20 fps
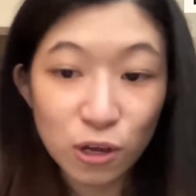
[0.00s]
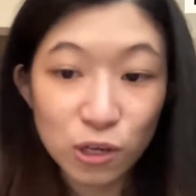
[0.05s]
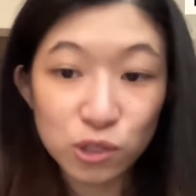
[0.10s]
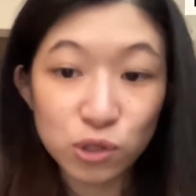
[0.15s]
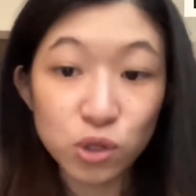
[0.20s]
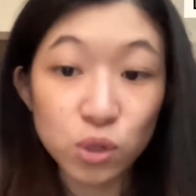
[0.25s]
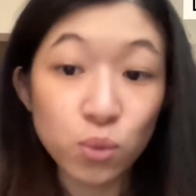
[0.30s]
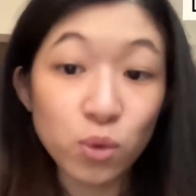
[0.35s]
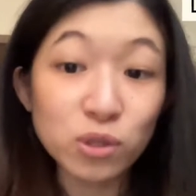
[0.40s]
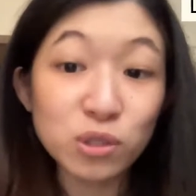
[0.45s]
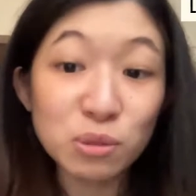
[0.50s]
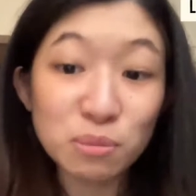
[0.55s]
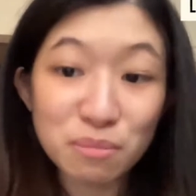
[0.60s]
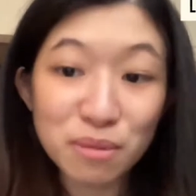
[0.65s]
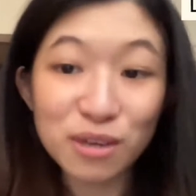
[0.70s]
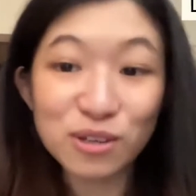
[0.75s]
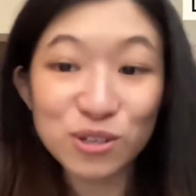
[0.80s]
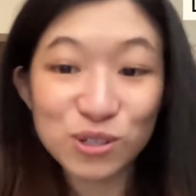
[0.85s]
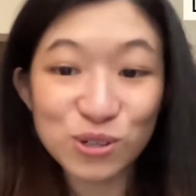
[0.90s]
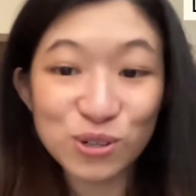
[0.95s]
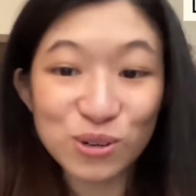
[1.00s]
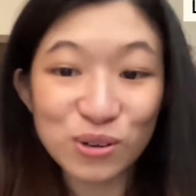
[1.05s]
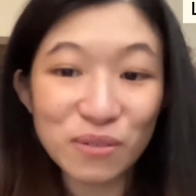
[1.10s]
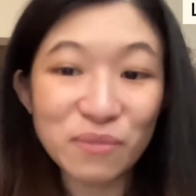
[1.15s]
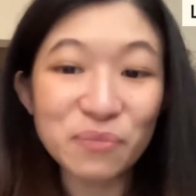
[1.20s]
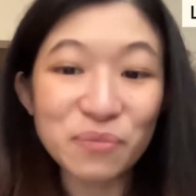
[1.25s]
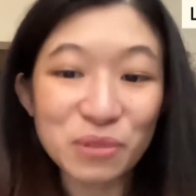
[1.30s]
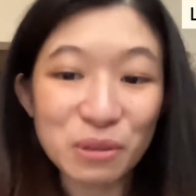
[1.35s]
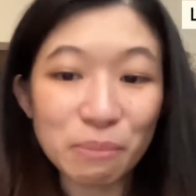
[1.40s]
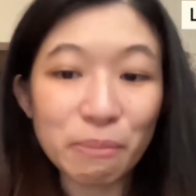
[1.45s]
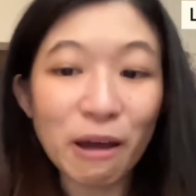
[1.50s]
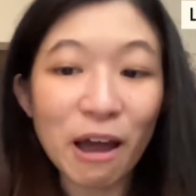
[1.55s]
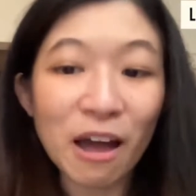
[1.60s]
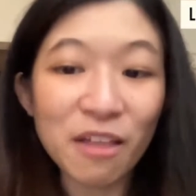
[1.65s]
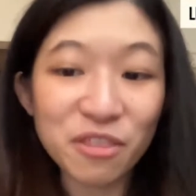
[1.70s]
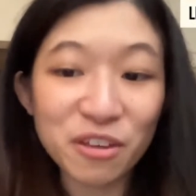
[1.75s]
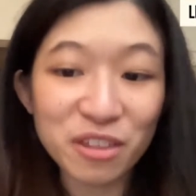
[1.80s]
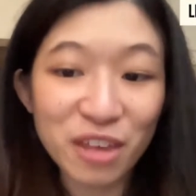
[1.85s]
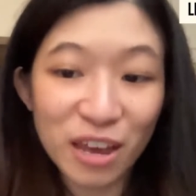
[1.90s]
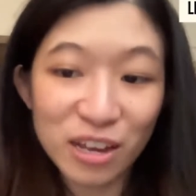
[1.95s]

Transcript: So you want to make sure the part that